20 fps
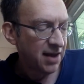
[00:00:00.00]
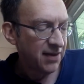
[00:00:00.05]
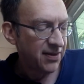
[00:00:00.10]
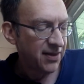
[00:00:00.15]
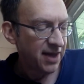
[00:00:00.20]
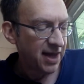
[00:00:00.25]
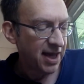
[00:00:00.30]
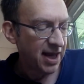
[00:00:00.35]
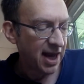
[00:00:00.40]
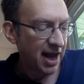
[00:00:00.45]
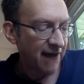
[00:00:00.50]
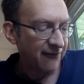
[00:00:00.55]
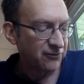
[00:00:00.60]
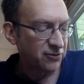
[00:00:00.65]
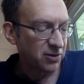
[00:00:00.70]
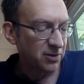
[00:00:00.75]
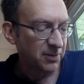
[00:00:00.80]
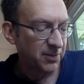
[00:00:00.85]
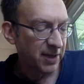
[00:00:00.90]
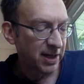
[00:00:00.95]
Then,
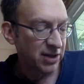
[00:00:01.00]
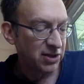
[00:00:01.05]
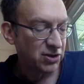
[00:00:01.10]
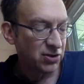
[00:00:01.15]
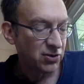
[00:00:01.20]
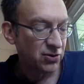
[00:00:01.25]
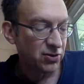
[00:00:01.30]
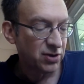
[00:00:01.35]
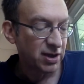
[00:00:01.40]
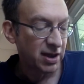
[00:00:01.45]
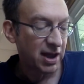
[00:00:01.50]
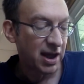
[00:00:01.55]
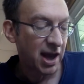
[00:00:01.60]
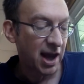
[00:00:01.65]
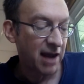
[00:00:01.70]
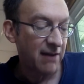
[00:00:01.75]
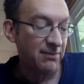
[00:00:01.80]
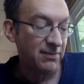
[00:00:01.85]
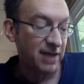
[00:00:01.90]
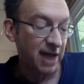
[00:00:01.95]
after a bit, Susan
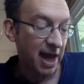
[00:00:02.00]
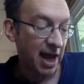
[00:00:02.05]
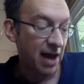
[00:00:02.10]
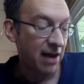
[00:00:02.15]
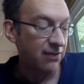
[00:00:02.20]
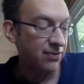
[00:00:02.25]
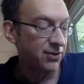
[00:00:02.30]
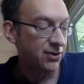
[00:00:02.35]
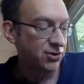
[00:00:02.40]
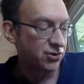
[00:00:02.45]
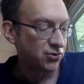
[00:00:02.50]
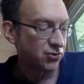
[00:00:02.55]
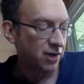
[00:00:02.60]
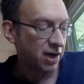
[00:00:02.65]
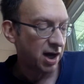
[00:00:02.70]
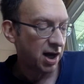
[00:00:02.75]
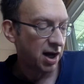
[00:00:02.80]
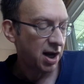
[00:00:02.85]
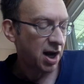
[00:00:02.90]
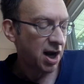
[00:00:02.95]
came down the
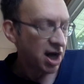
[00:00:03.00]
tree.